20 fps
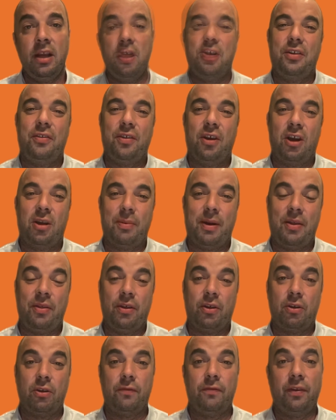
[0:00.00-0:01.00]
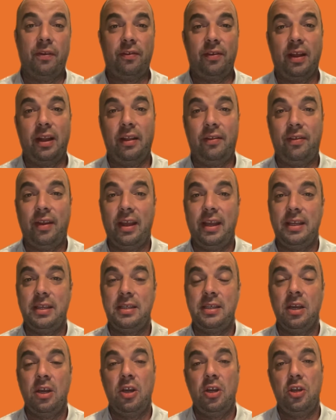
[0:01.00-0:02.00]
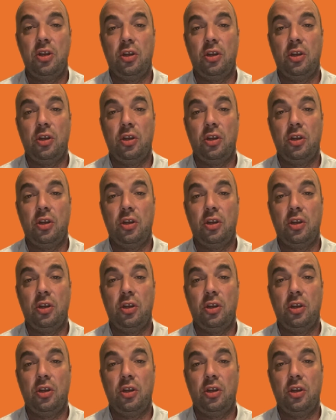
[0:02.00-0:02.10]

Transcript: you can talk about the good facilities,